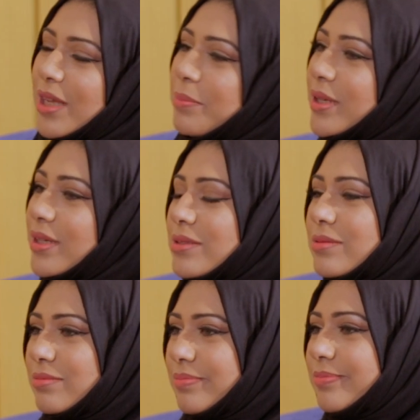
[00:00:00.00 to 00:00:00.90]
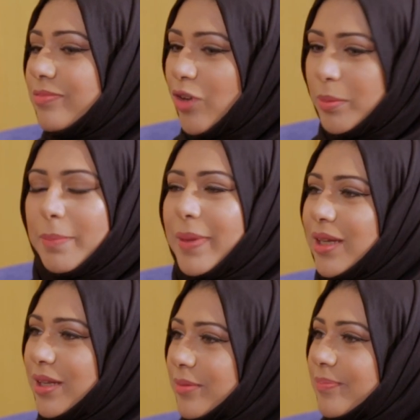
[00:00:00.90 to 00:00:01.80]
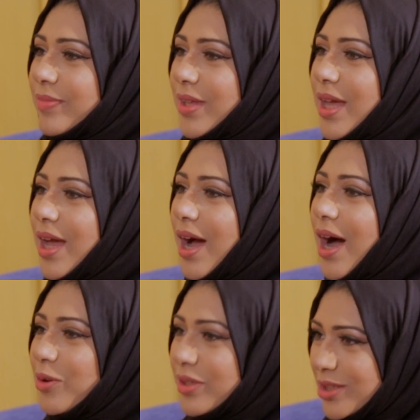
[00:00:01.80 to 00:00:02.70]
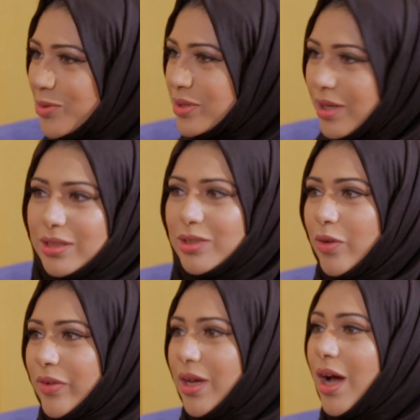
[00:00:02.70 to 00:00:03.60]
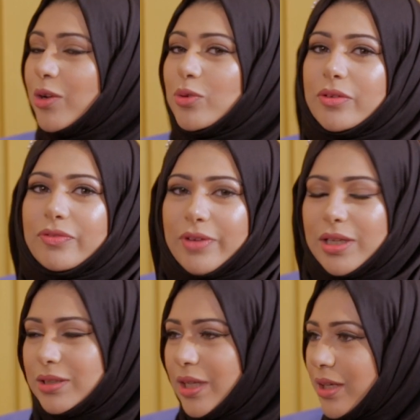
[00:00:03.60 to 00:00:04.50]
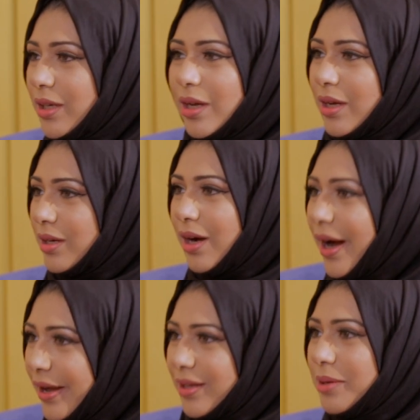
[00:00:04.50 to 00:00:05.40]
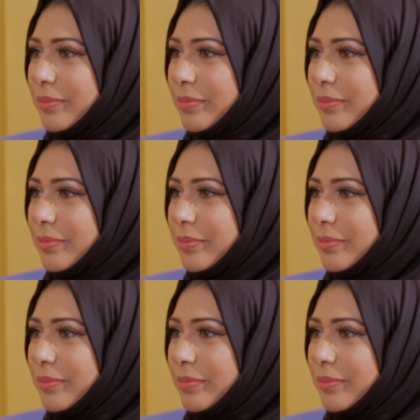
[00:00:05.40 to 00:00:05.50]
please tell me from the beginning, how did you start it off and how did you felt like I